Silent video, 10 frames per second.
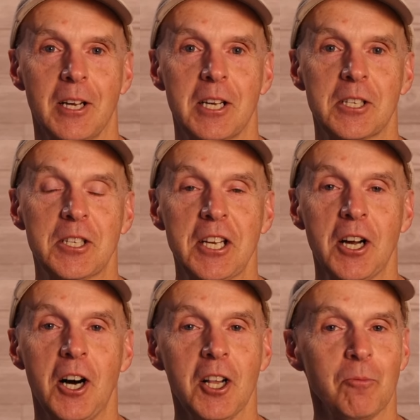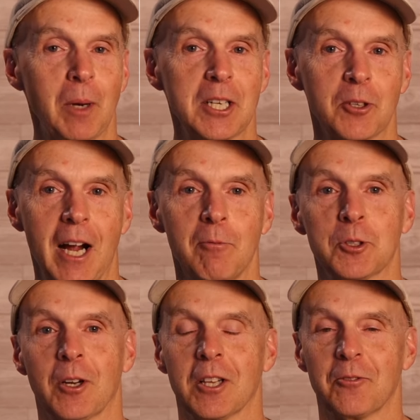See all of my travel
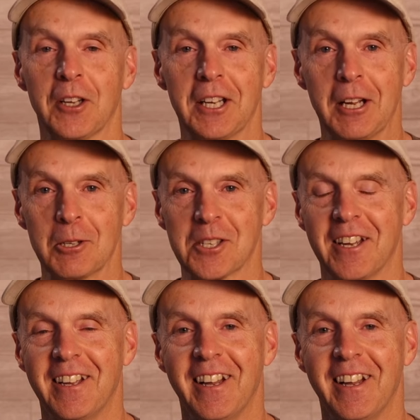trailer videos.